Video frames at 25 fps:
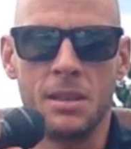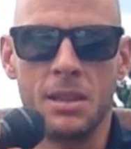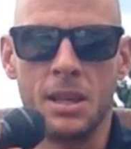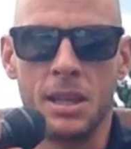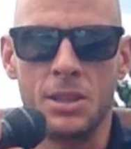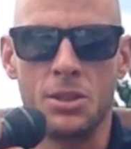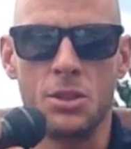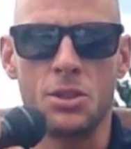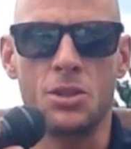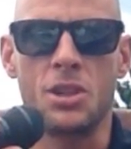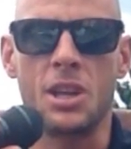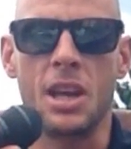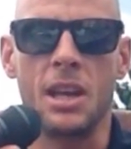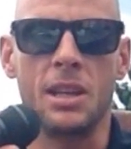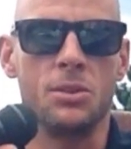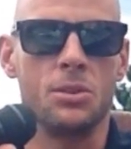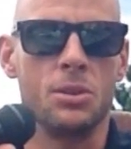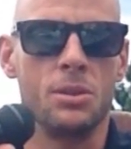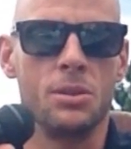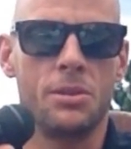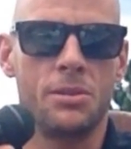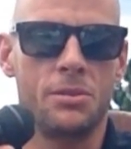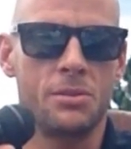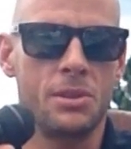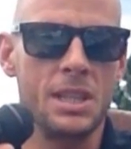Usually I
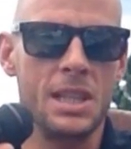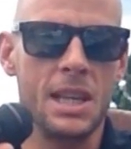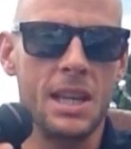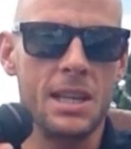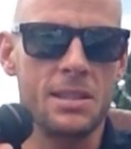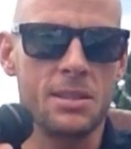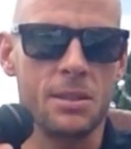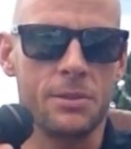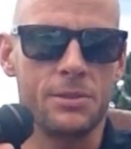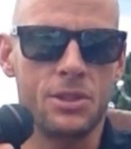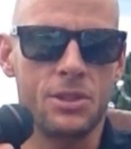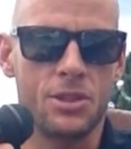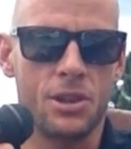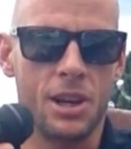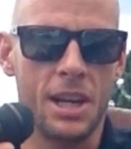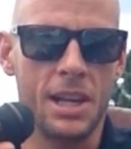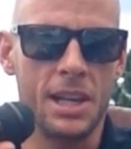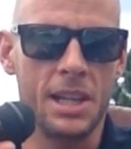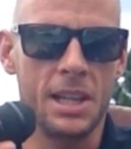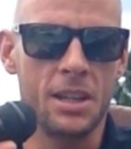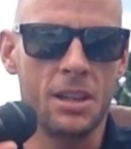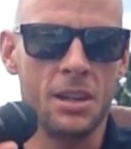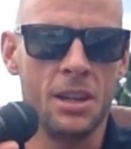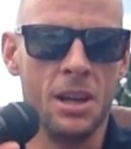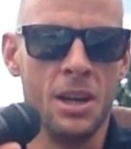do 3 days of
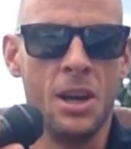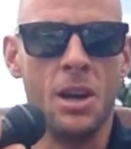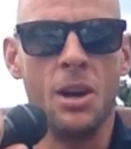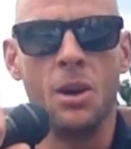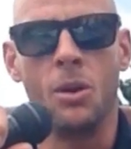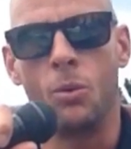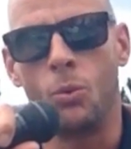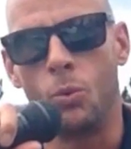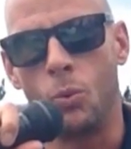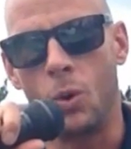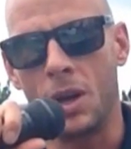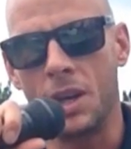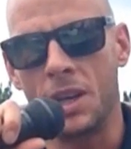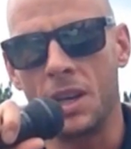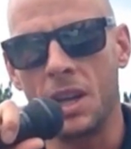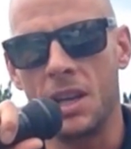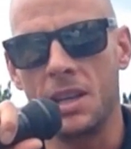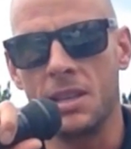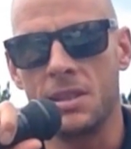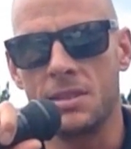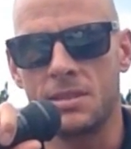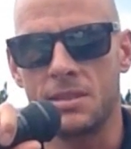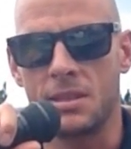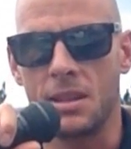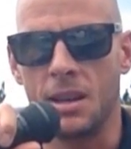training, 1
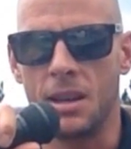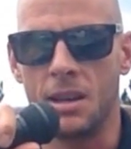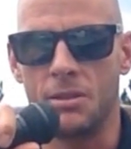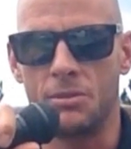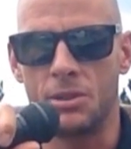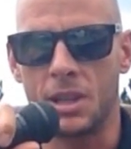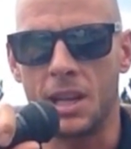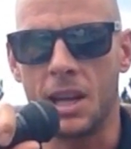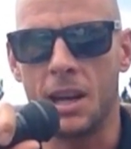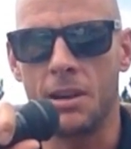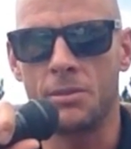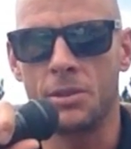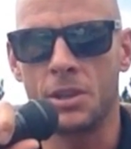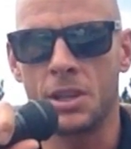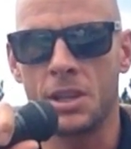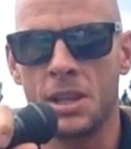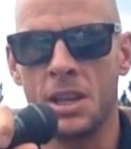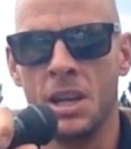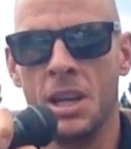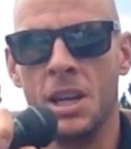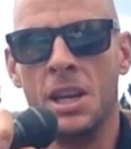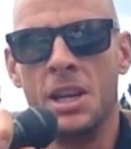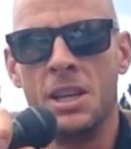day's recovery.